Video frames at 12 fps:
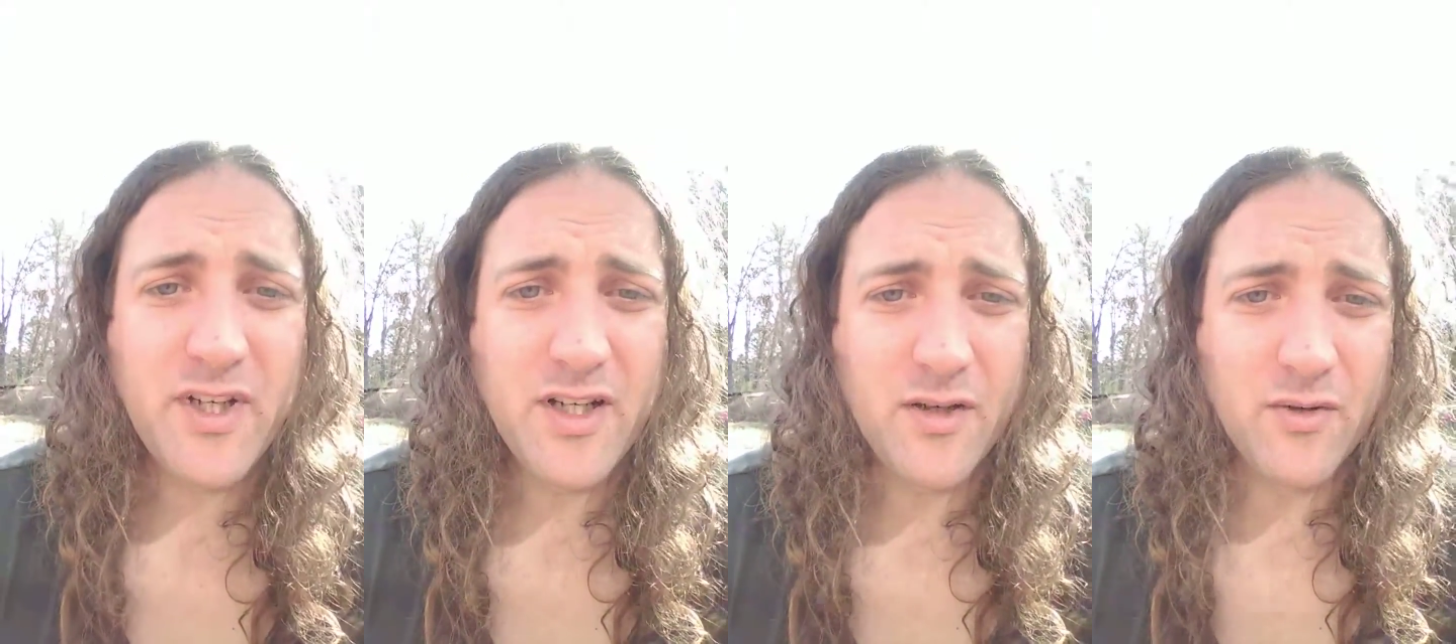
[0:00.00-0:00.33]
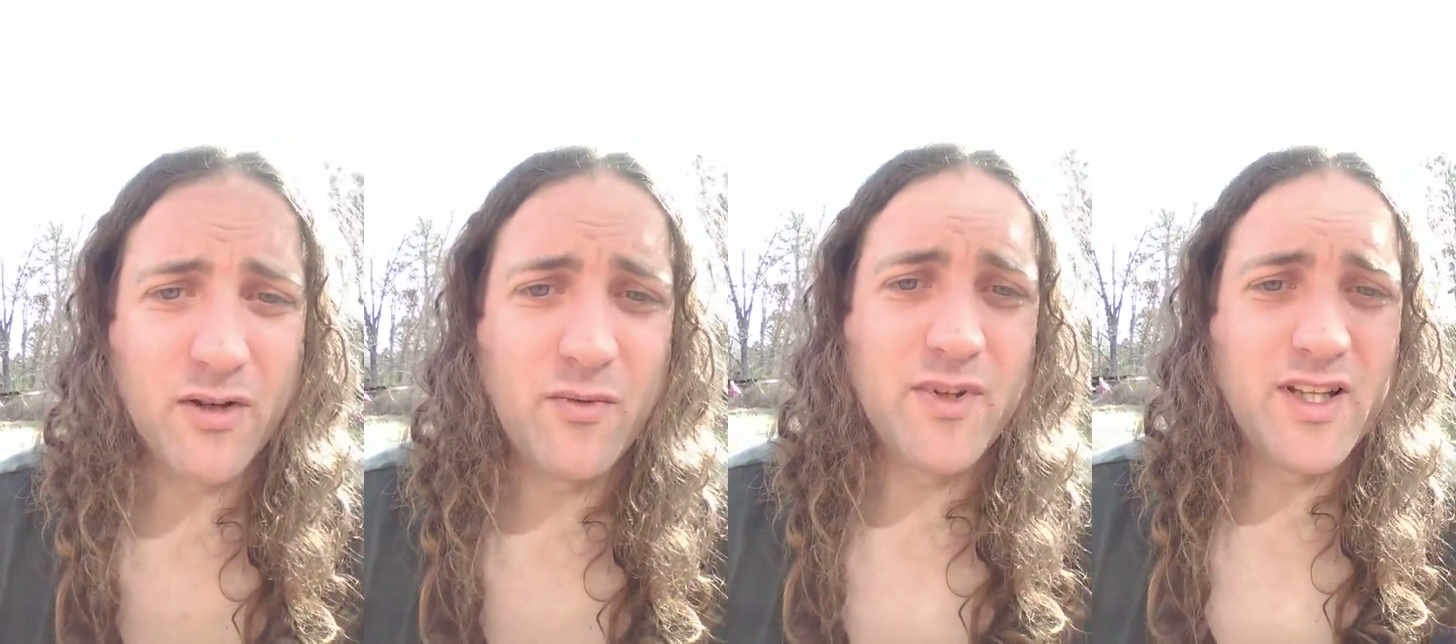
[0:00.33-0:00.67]
be
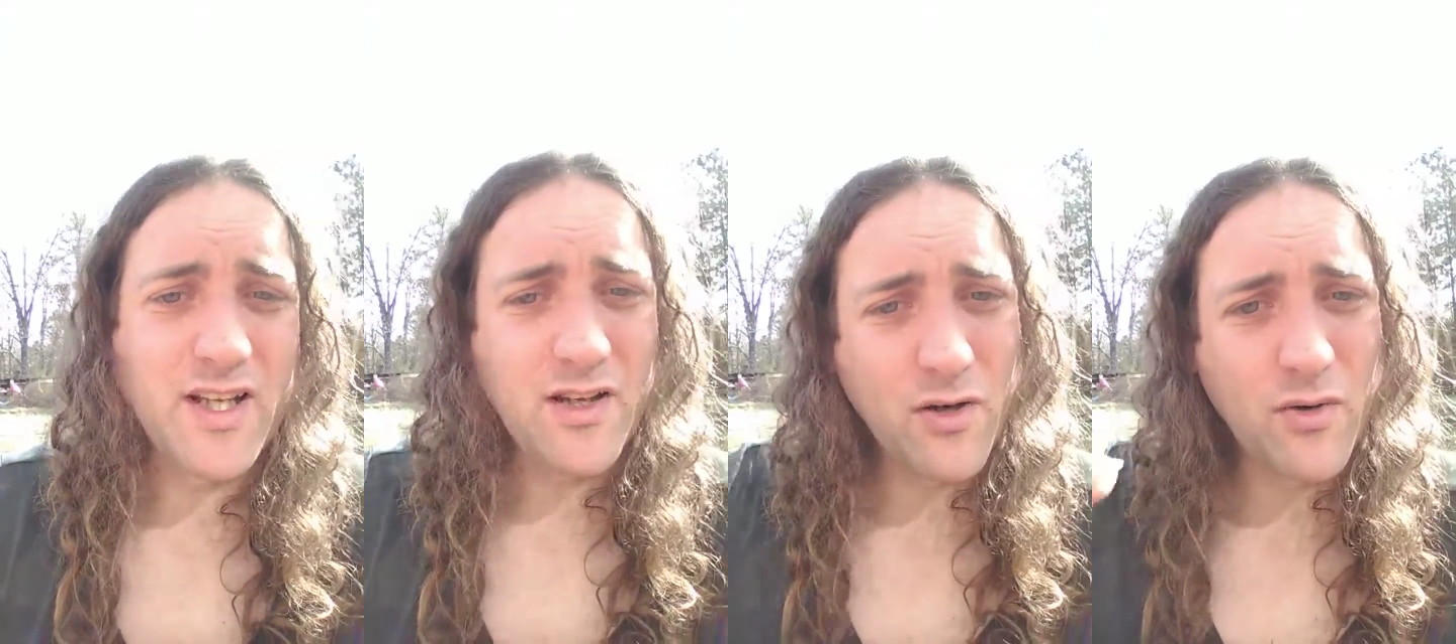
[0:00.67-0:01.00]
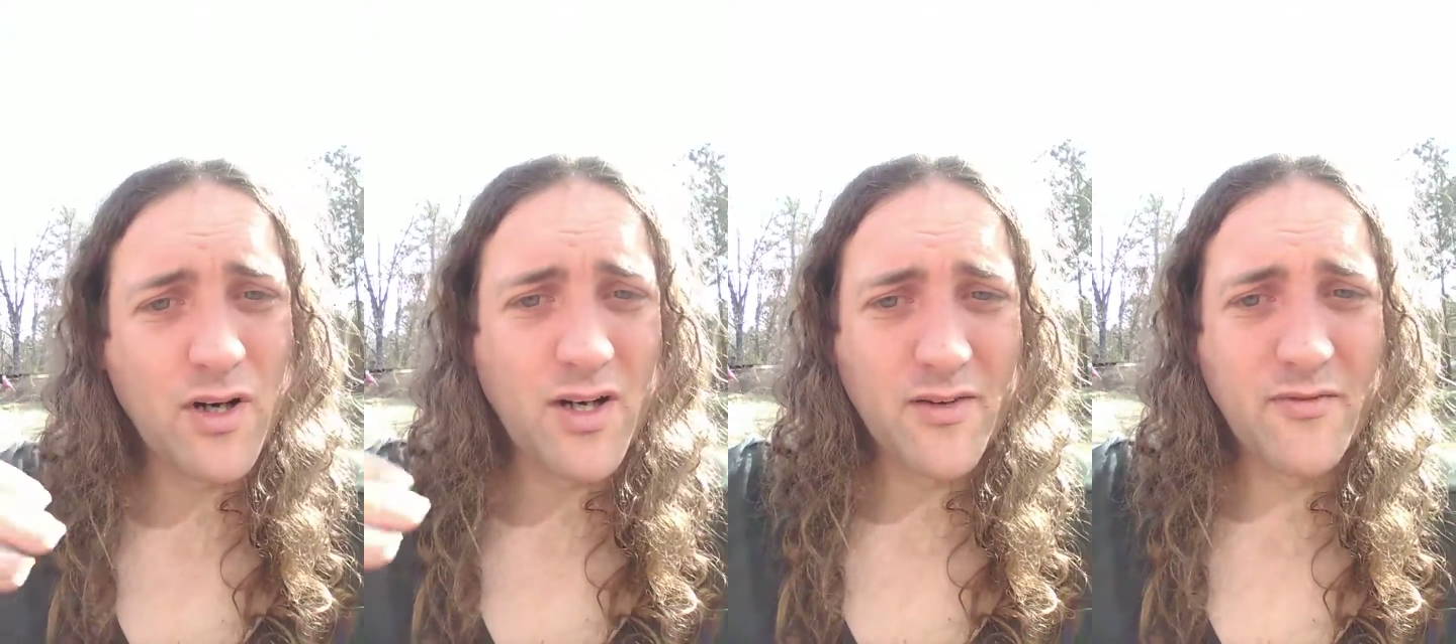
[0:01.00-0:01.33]
doing when they go
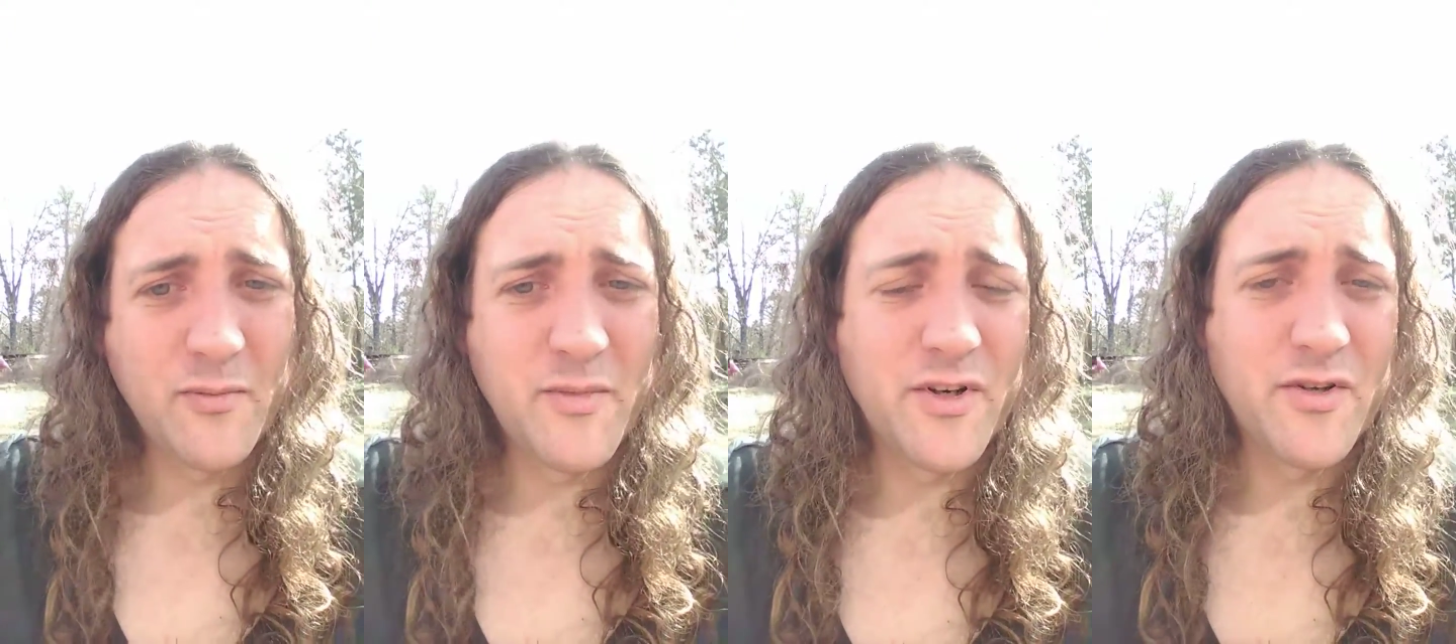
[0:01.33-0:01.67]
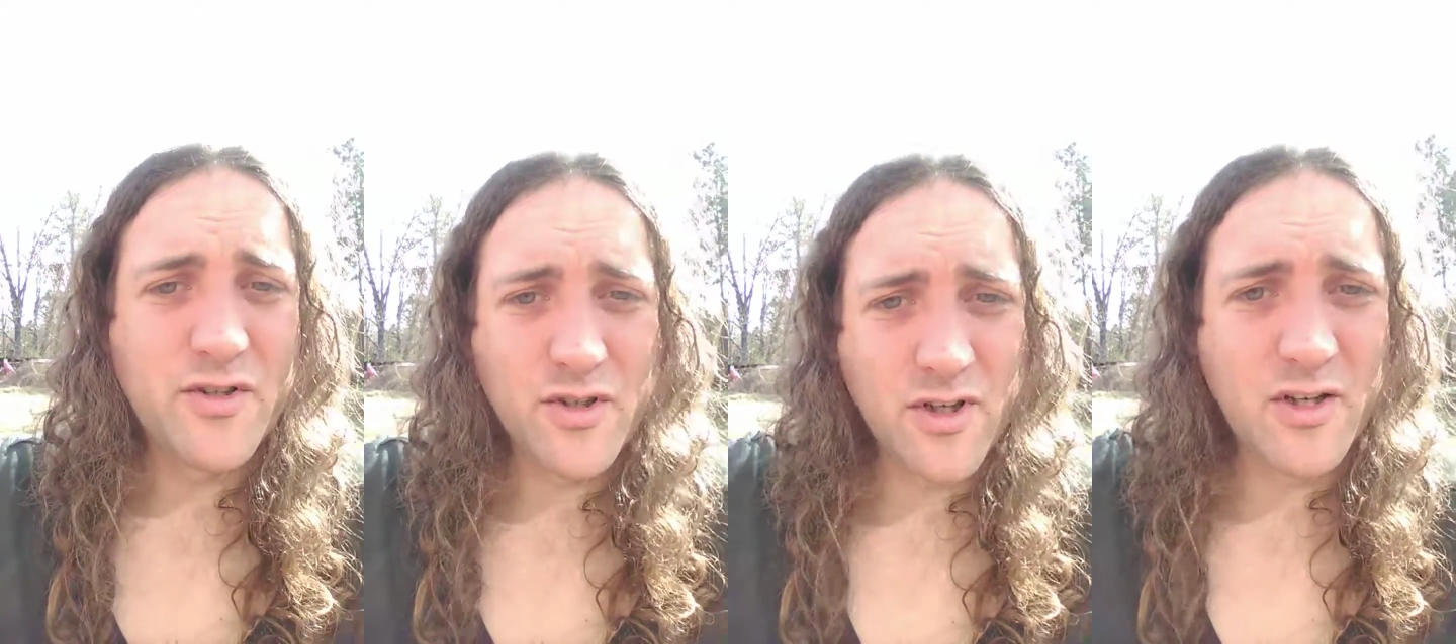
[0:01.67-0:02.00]
on from their
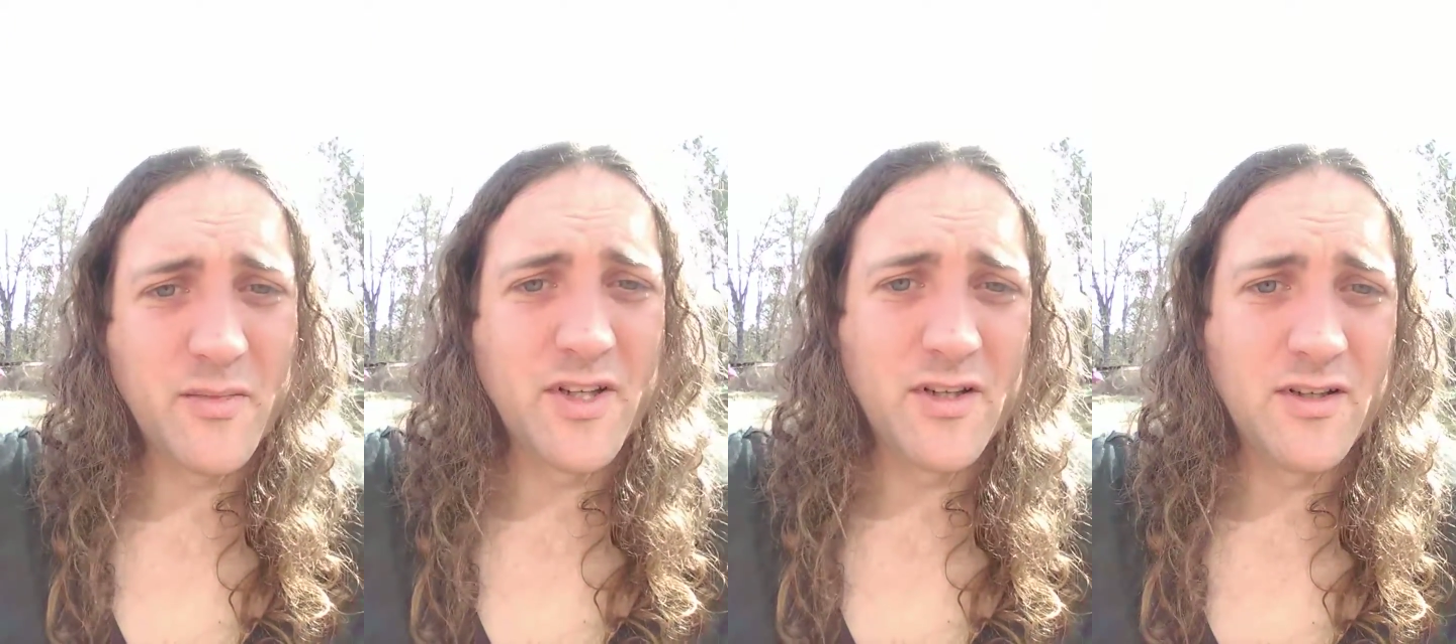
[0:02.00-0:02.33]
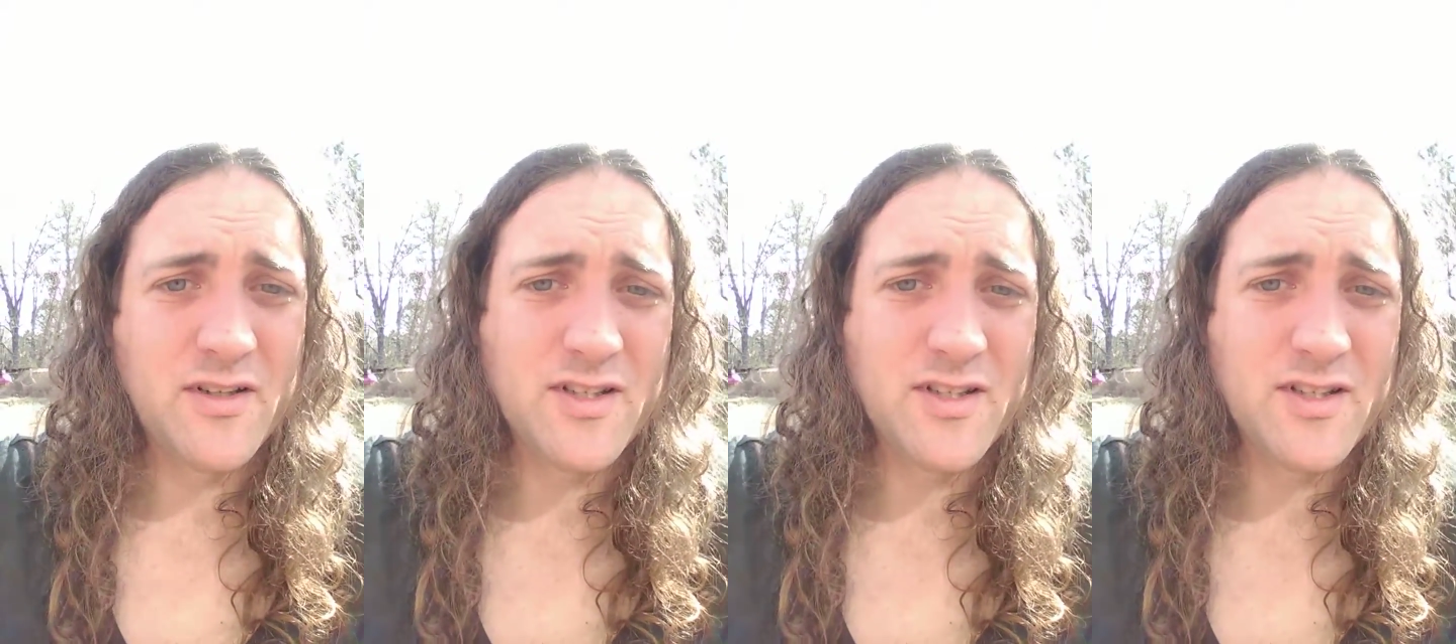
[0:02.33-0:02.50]
journeyman